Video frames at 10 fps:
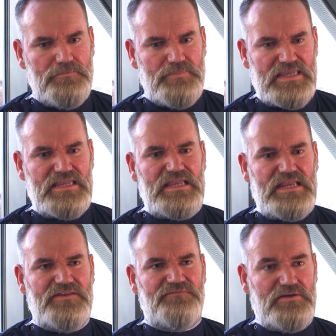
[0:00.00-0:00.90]
Being
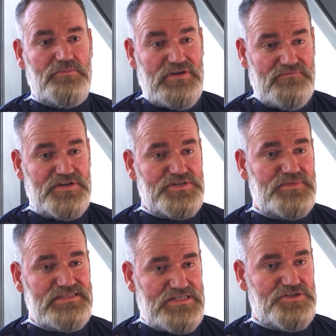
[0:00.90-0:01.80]
in a very privileged
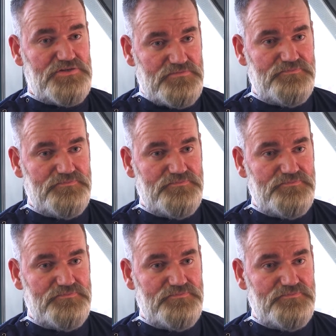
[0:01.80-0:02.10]
position.